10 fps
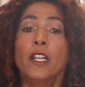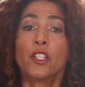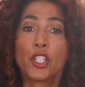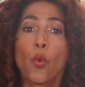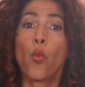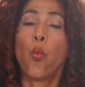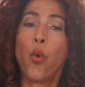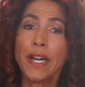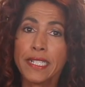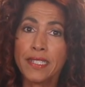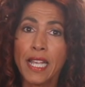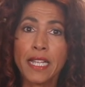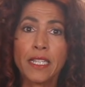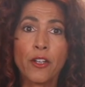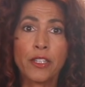So what
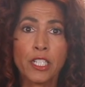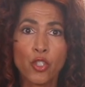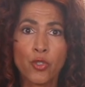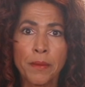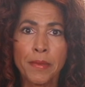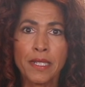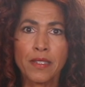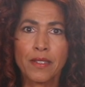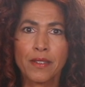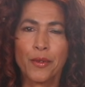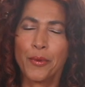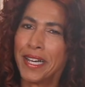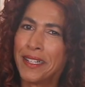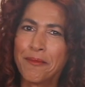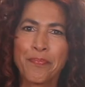exactly are these treatments?
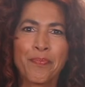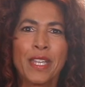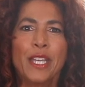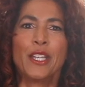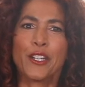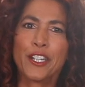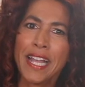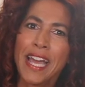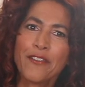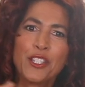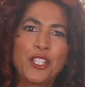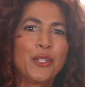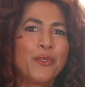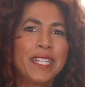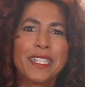Well, You're going to have to
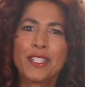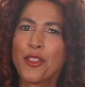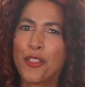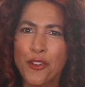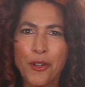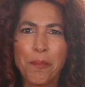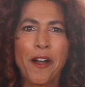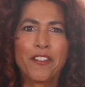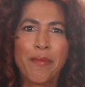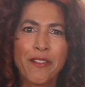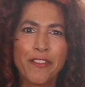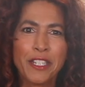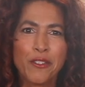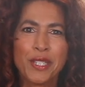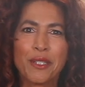tune in to the third part of my
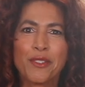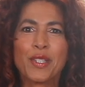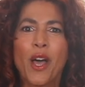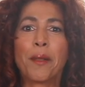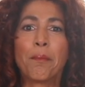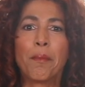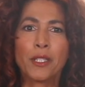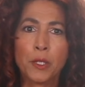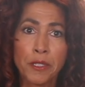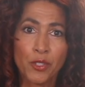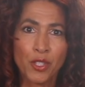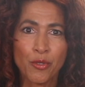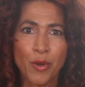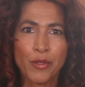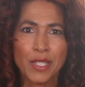video series on multiple
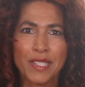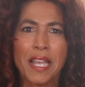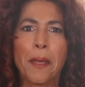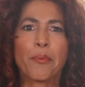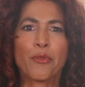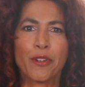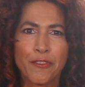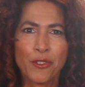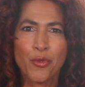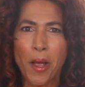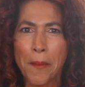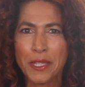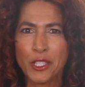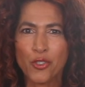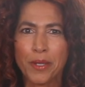sclerosis and peripheral
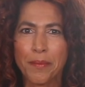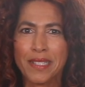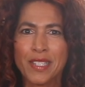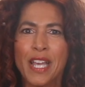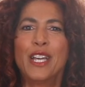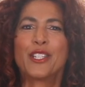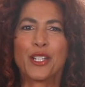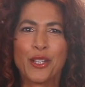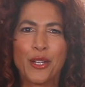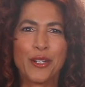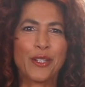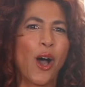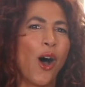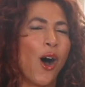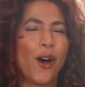neuropathy treatments to learn
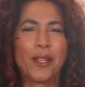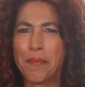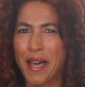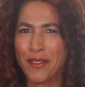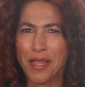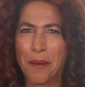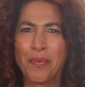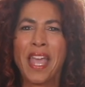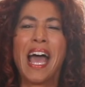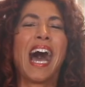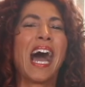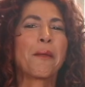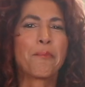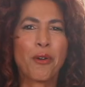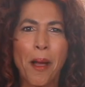all about them.
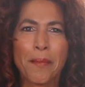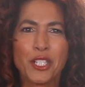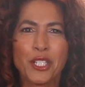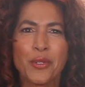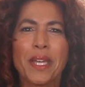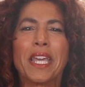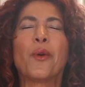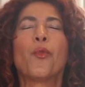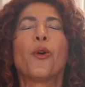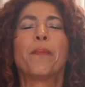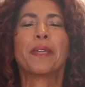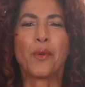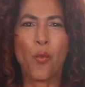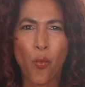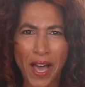I promise you, it will
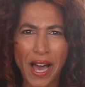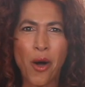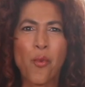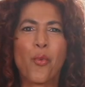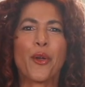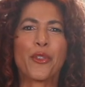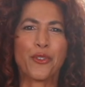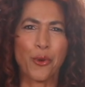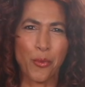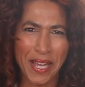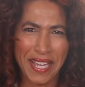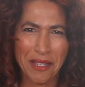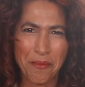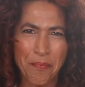be well worth your wait.